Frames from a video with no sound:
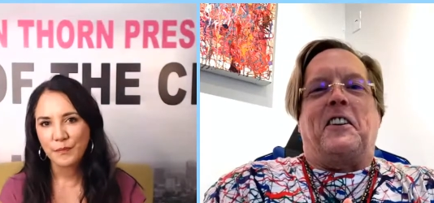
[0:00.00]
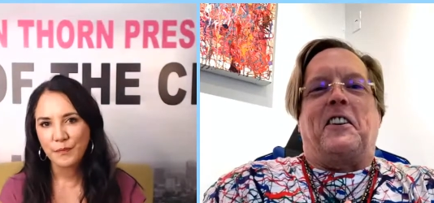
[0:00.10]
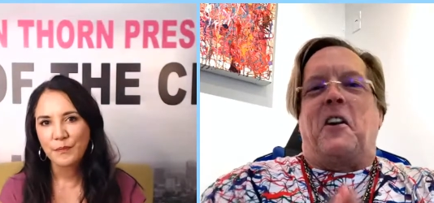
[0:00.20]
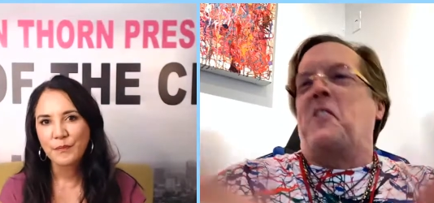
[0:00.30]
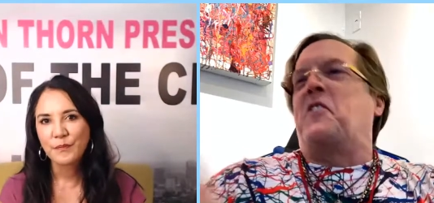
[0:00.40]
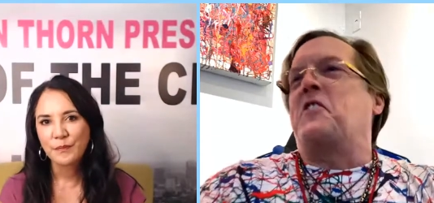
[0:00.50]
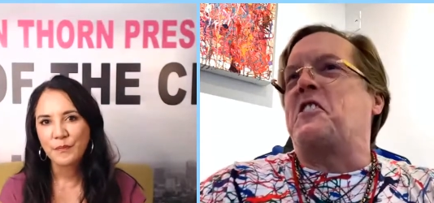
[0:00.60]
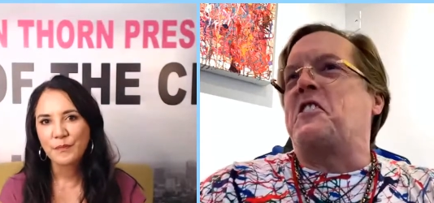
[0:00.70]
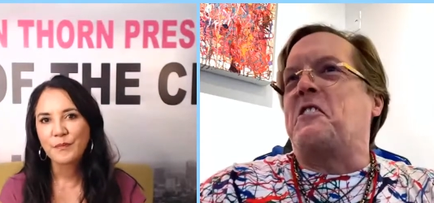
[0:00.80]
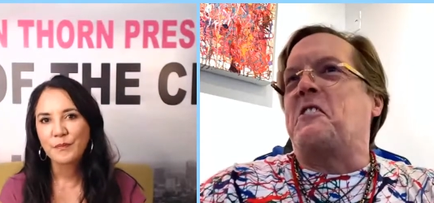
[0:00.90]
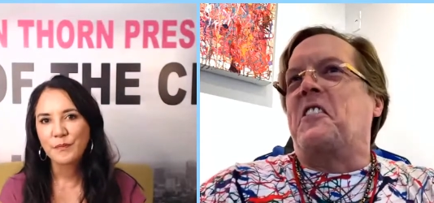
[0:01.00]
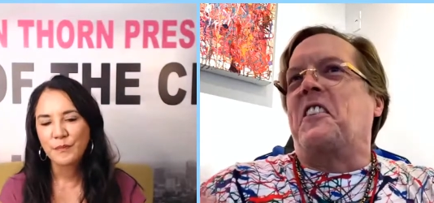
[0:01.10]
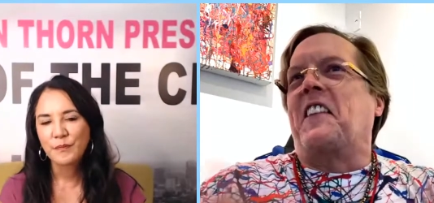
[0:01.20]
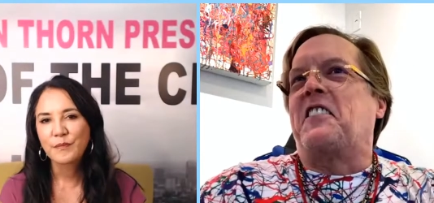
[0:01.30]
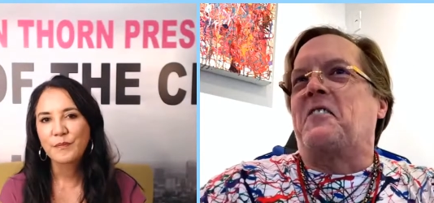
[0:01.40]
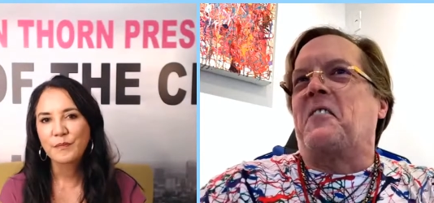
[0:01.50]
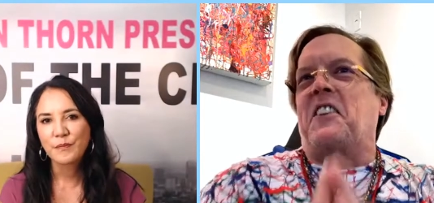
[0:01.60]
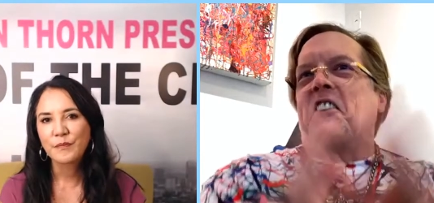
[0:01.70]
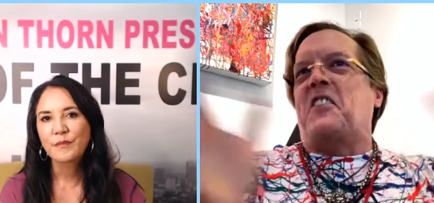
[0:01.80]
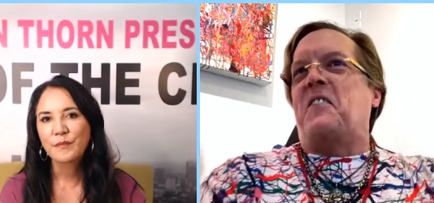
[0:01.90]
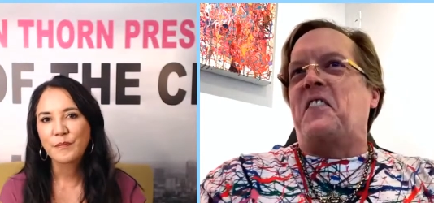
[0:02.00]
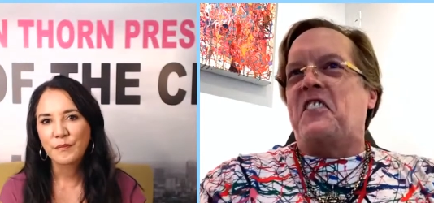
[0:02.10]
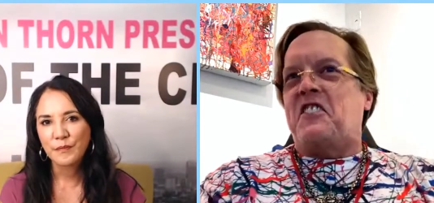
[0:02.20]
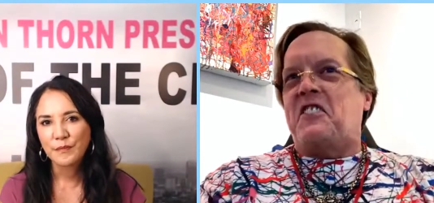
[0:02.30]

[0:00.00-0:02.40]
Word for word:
Speaker 1: Go through the door. That's what your vision